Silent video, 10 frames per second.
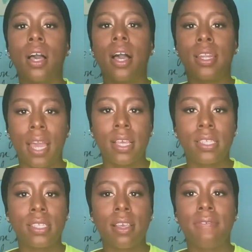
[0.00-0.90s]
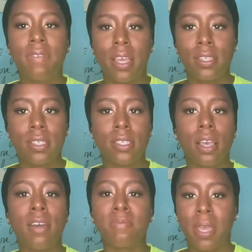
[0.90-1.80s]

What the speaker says: a nice face of